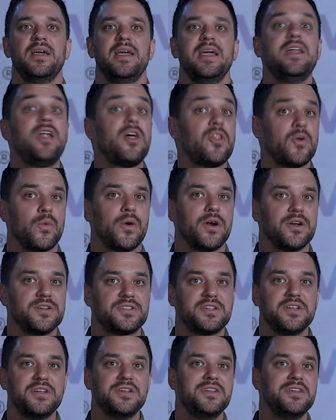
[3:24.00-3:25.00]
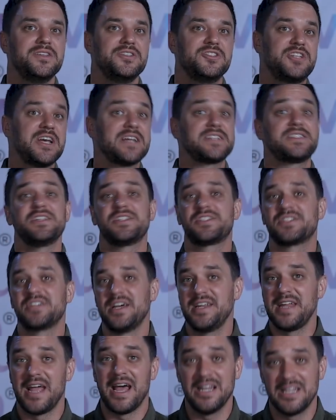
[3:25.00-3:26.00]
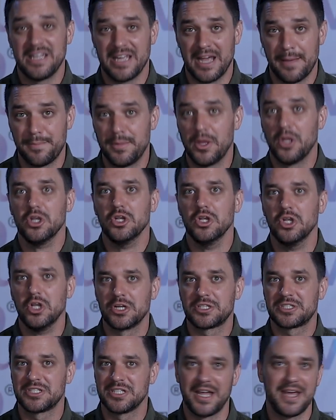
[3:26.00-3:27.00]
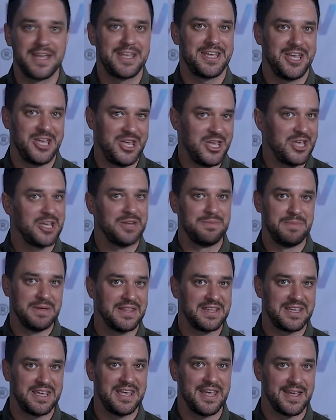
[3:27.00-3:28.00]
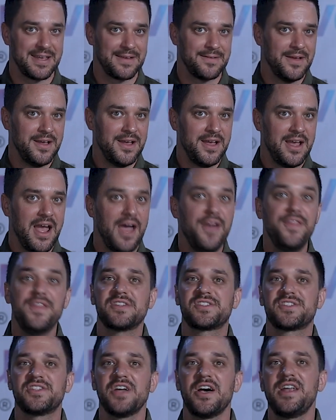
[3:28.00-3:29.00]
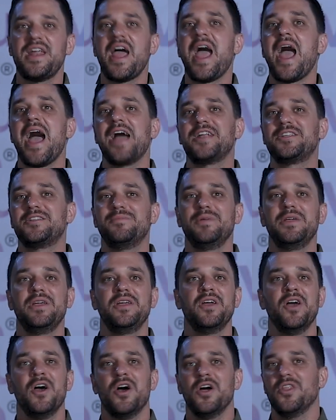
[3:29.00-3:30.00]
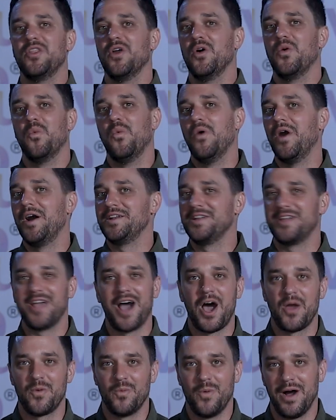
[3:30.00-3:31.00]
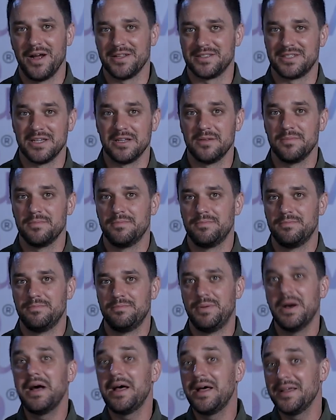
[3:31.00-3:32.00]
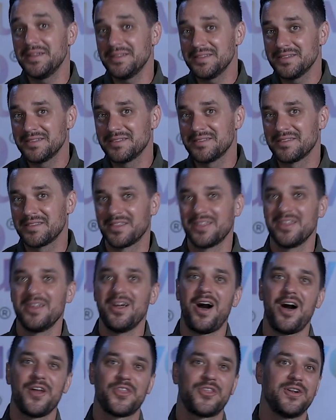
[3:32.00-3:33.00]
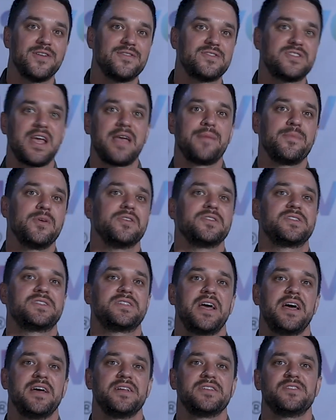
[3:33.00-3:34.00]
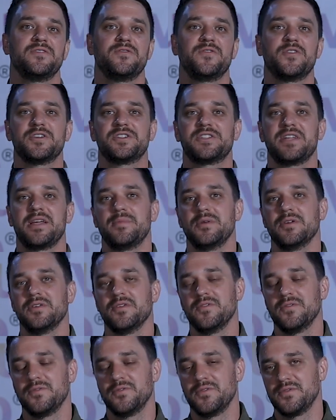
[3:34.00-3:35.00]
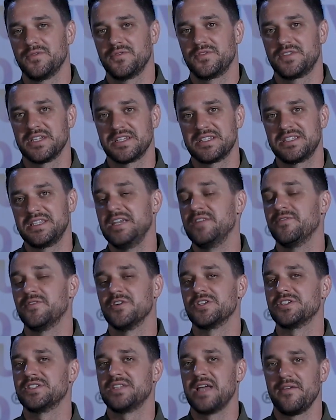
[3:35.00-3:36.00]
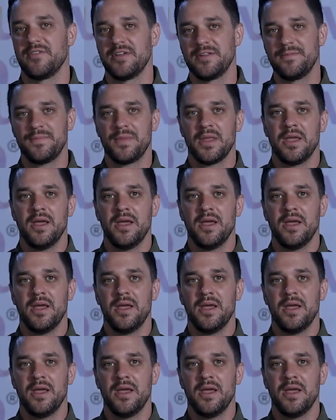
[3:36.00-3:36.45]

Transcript: In other words, Jesse's son Eliab looked like he could be the king. And this son had to be the one God wanted. But the author of Samuel says in 1 Samuel 16, verse 7,